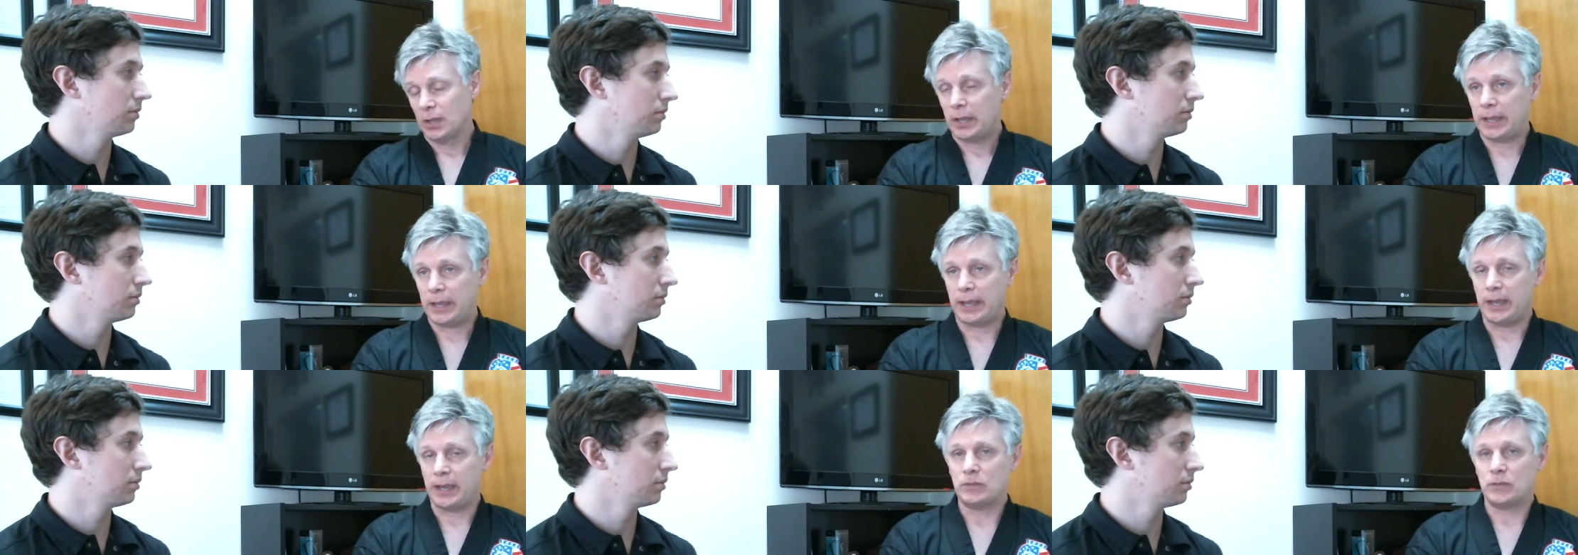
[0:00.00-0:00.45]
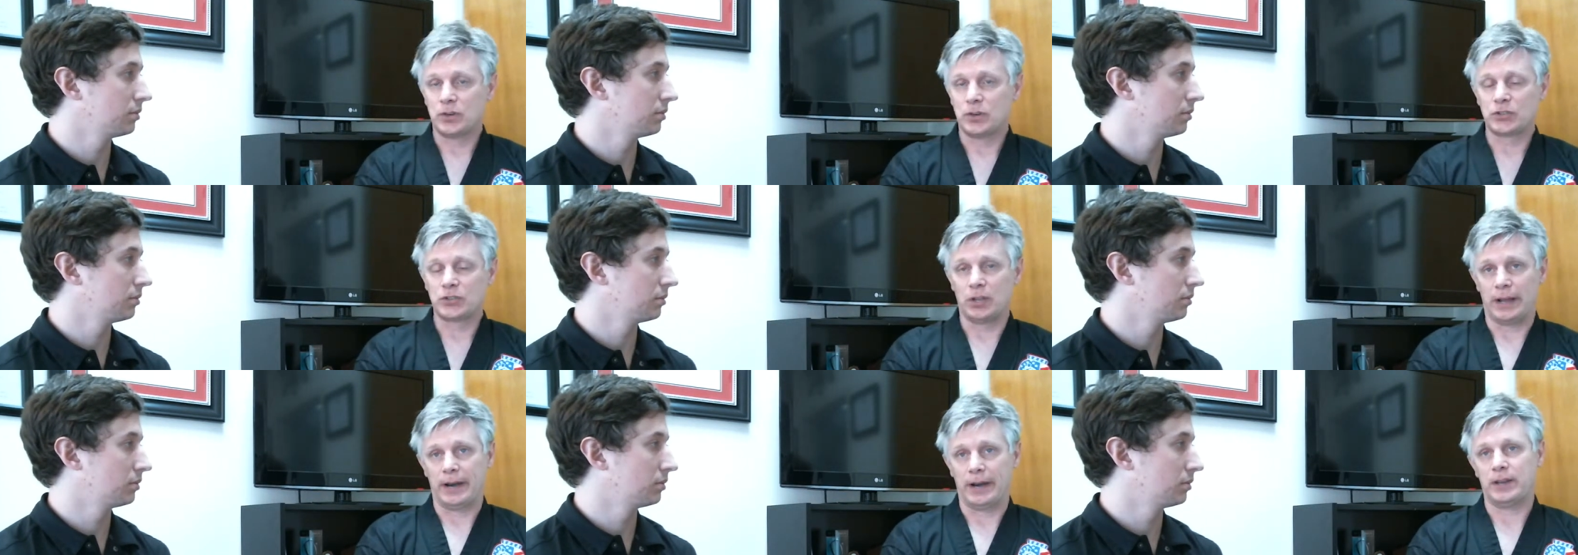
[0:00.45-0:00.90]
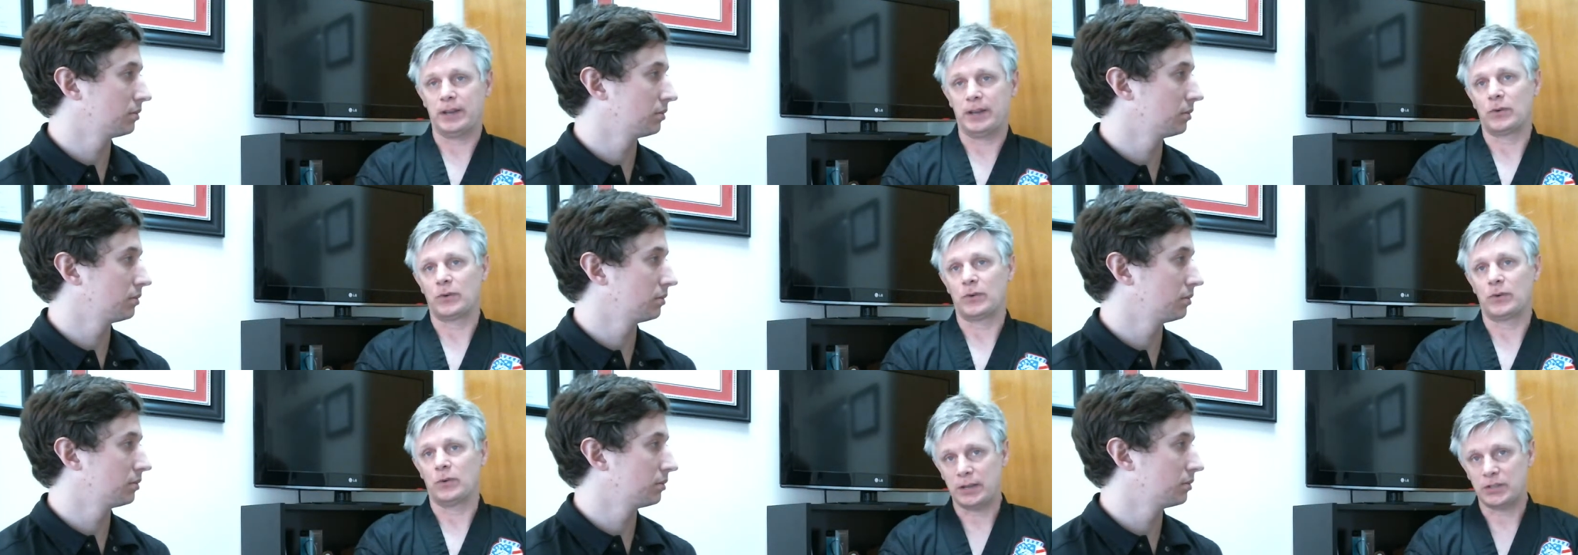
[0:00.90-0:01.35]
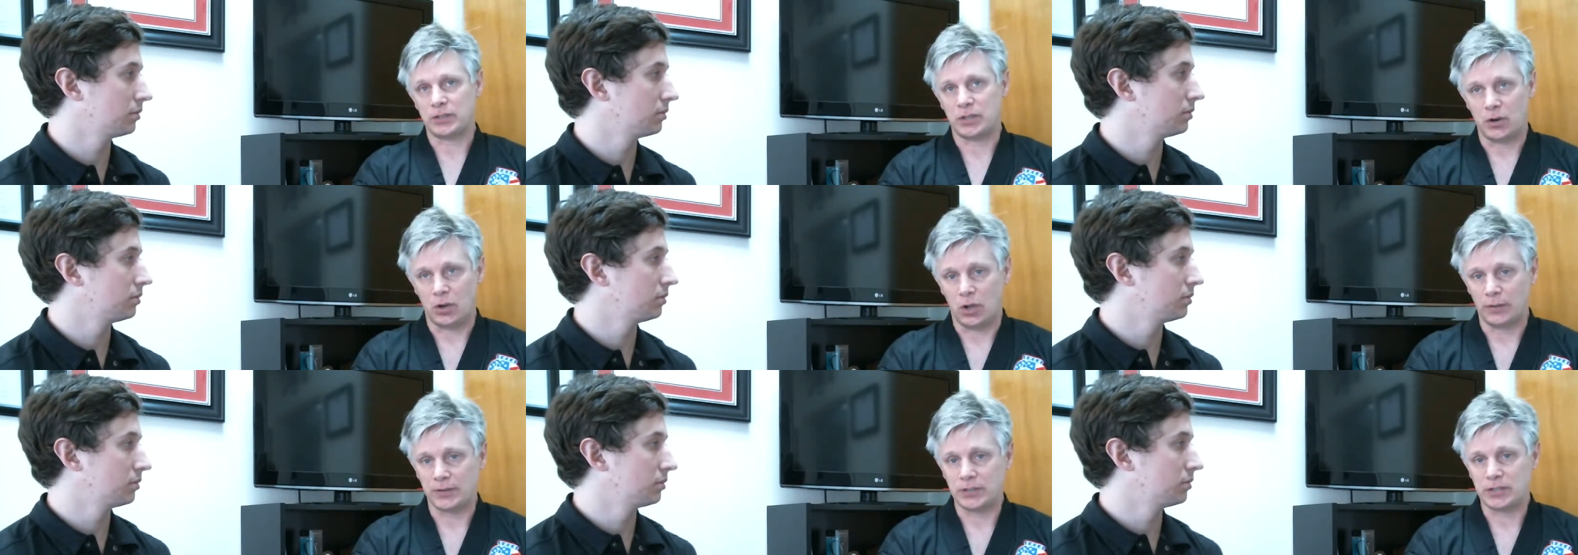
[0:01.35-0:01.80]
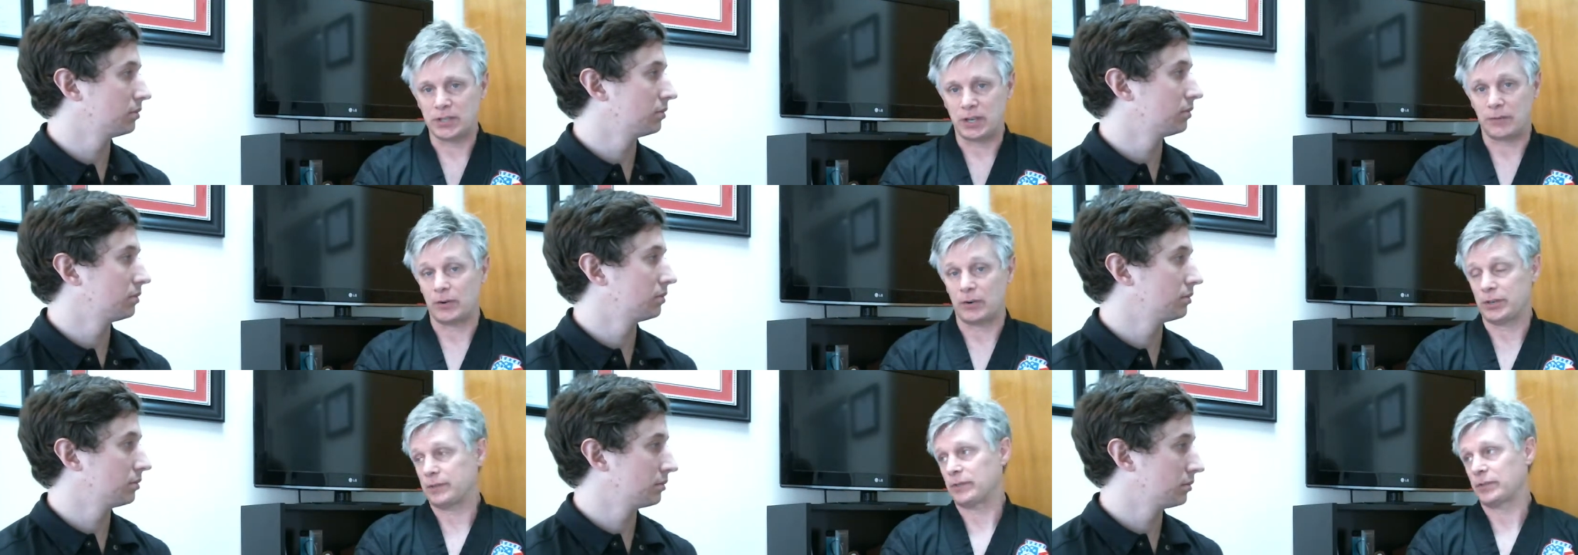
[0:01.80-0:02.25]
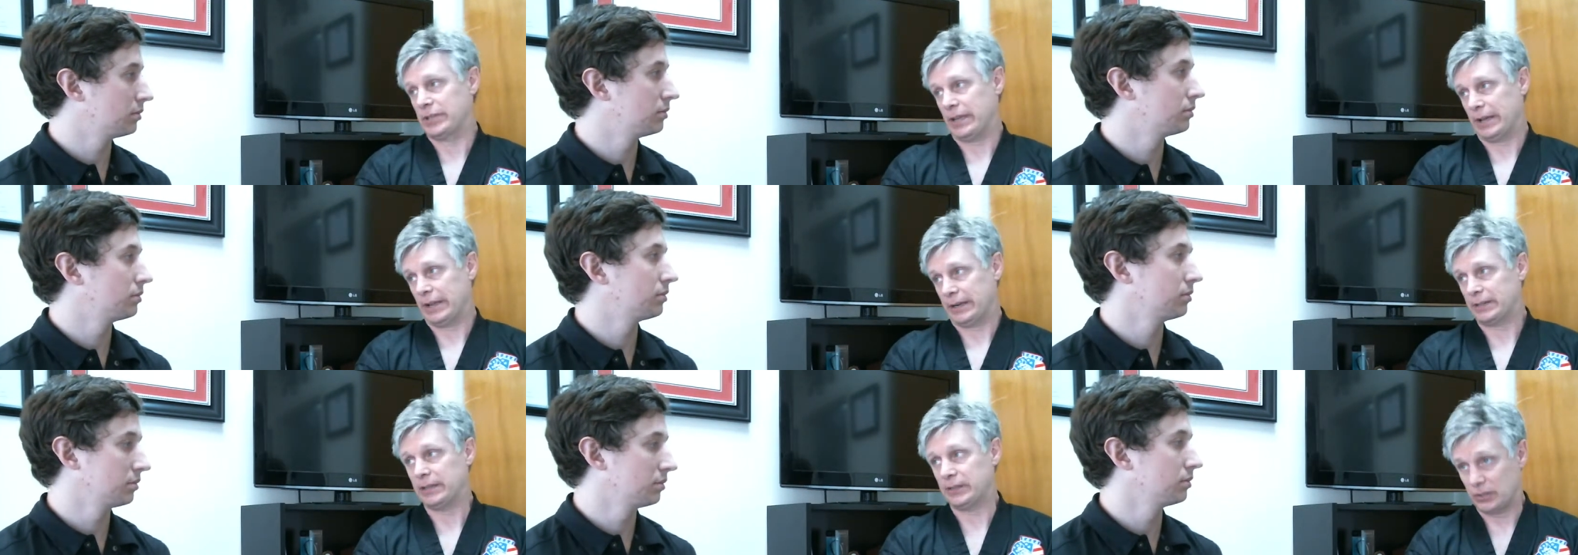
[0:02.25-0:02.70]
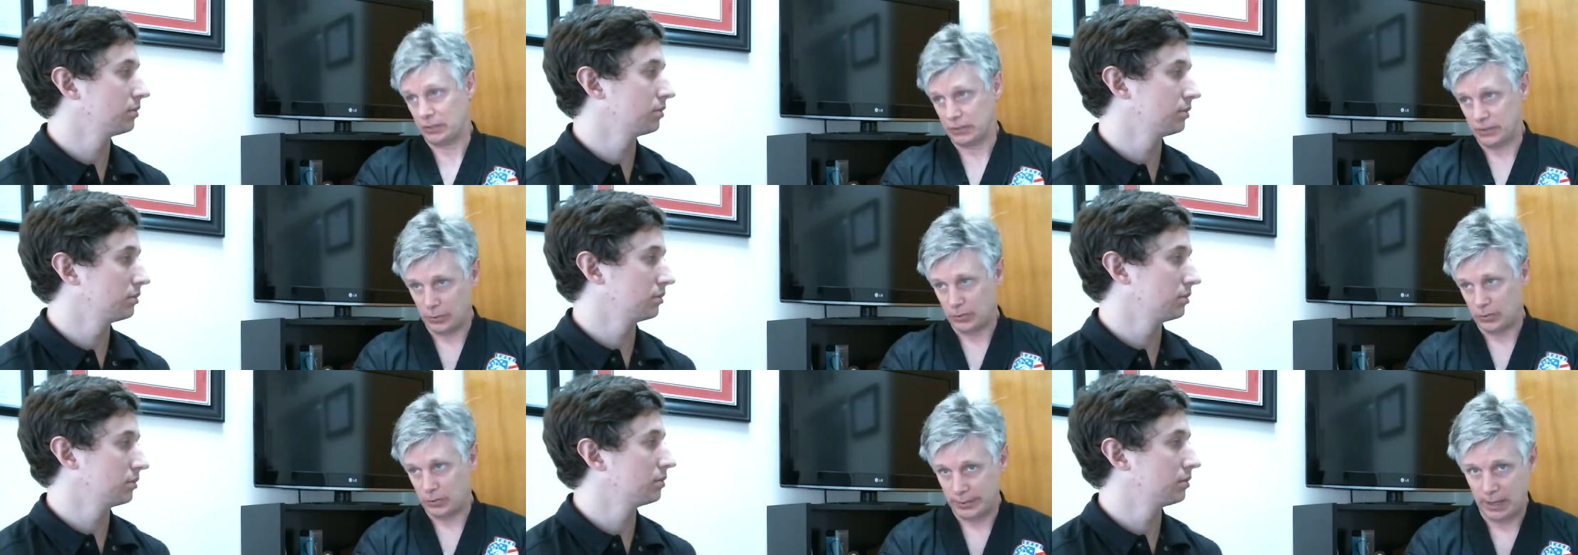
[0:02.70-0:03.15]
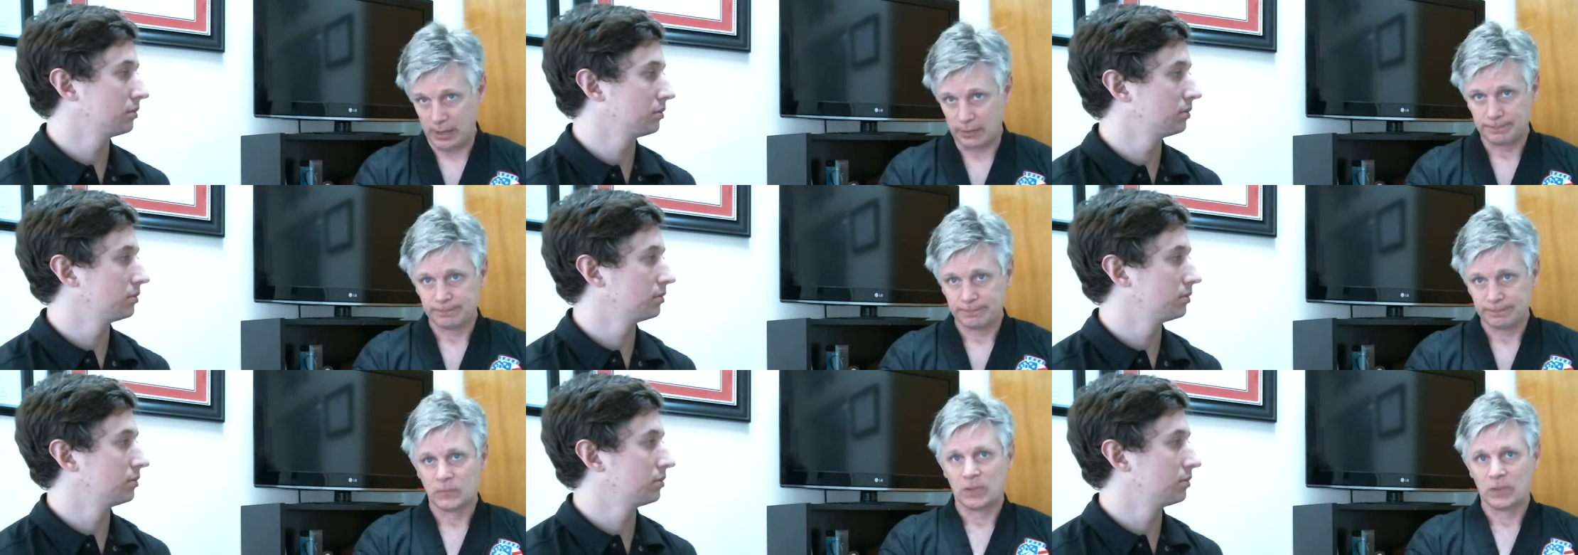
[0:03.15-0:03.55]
Speaker 1: And there's a lot of different ways, and all of us have our different techniques of doing that.